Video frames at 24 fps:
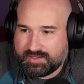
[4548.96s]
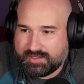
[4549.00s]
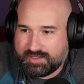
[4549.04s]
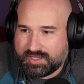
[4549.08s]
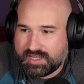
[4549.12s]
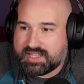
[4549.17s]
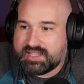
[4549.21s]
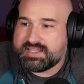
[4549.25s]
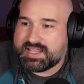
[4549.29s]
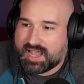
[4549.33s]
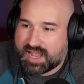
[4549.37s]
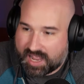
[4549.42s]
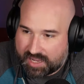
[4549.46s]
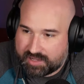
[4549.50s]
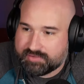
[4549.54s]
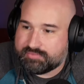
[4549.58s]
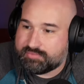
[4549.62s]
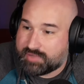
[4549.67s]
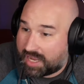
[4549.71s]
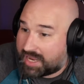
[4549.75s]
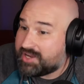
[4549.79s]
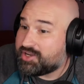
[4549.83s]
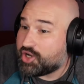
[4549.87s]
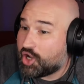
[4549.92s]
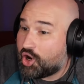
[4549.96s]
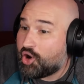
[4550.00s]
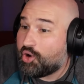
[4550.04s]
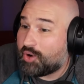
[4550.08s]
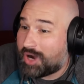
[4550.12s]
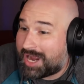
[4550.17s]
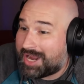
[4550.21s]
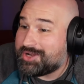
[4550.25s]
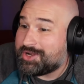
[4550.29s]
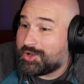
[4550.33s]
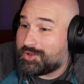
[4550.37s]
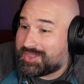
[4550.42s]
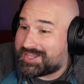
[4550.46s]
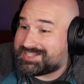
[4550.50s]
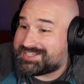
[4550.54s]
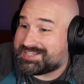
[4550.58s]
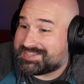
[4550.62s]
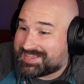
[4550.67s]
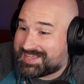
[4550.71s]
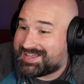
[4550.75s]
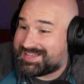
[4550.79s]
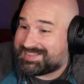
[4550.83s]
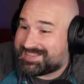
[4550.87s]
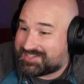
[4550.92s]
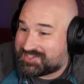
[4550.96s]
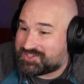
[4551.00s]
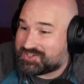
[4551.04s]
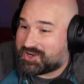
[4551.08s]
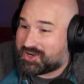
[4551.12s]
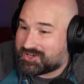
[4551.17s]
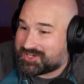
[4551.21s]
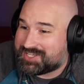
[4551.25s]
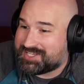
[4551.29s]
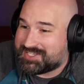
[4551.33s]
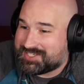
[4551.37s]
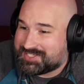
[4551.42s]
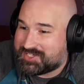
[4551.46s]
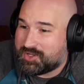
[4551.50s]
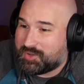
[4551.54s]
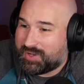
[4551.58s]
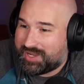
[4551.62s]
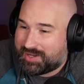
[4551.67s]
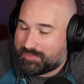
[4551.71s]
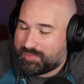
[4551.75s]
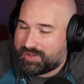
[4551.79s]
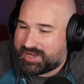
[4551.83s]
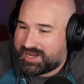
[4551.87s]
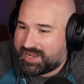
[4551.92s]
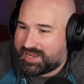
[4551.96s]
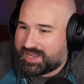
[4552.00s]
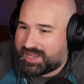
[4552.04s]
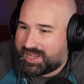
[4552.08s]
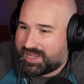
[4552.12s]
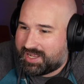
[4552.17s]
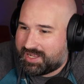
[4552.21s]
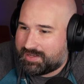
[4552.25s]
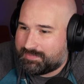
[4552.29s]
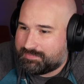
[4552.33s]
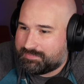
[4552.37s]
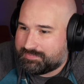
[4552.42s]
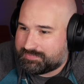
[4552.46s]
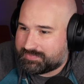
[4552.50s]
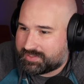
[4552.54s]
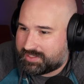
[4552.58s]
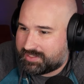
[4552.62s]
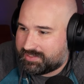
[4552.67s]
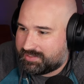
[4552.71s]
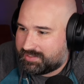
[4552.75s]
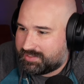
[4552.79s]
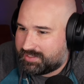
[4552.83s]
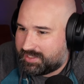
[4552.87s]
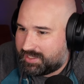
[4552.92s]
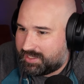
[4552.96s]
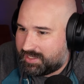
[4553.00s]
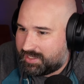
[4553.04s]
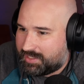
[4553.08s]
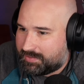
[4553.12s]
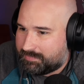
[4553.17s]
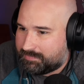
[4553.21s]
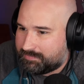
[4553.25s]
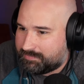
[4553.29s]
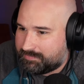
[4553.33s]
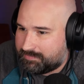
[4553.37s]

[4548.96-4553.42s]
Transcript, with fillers: It, yeah, I know. I know that's a thing that is doing, but I um um